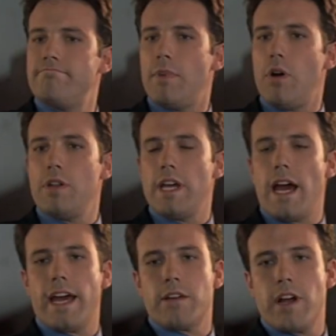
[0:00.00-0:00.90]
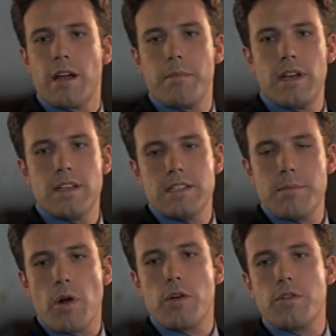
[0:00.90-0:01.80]
Only guy I can recommend is named
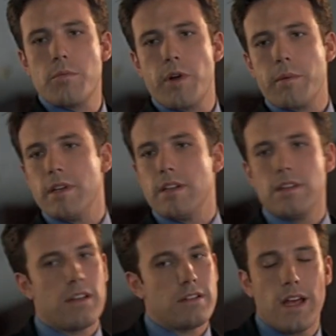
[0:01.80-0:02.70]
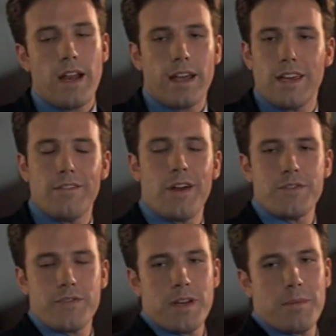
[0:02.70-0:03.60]
Arthur Brickman. Other than that, I can't vouch
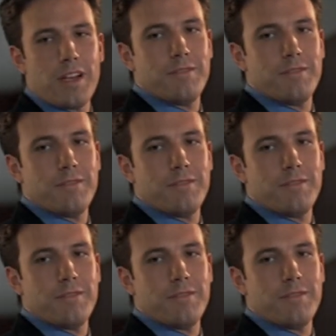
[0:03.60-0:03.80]
for anybody.